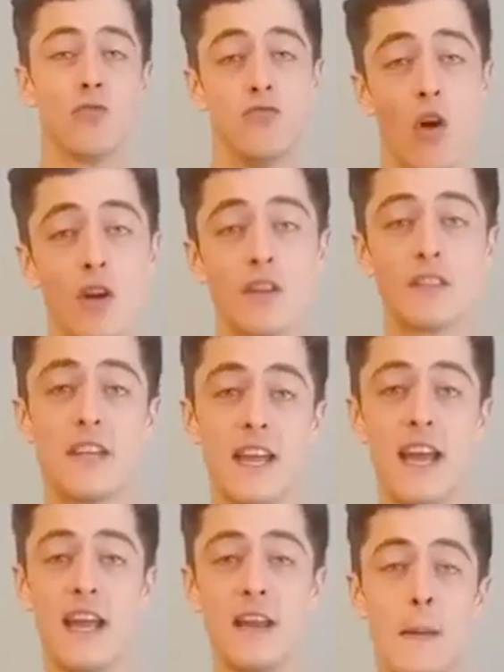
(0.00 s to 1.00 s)

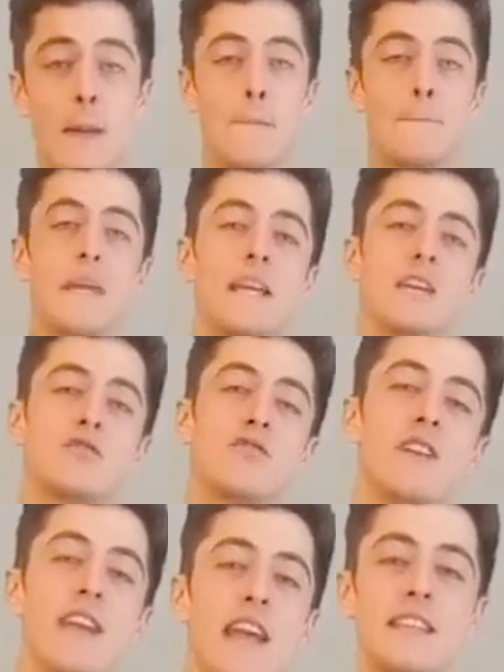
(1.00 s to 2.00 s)
writing, being
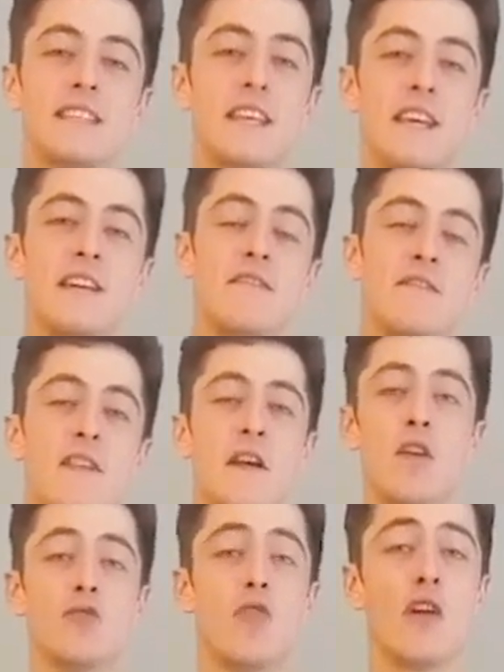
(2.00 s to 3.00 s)
creative,
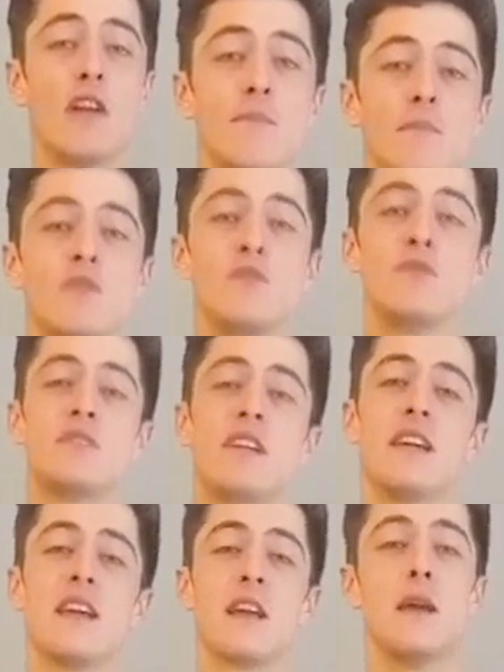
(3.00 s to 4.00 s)
writing
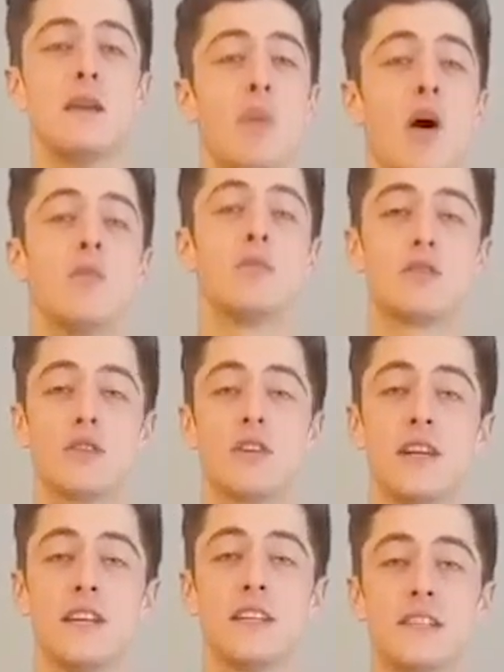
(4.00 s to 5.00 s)
music,
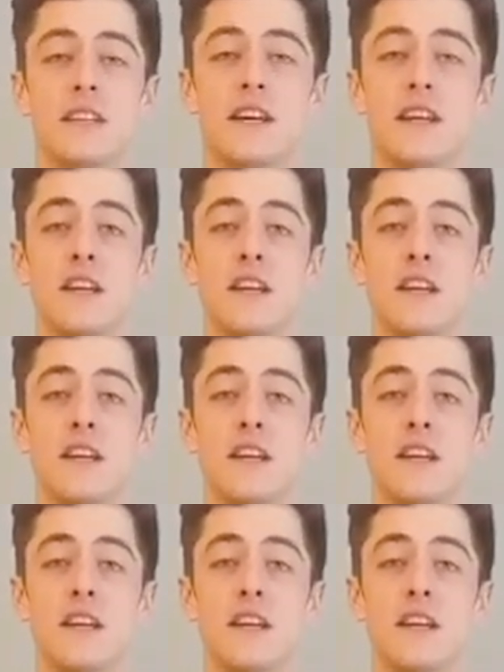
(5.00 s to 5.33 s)
poetries.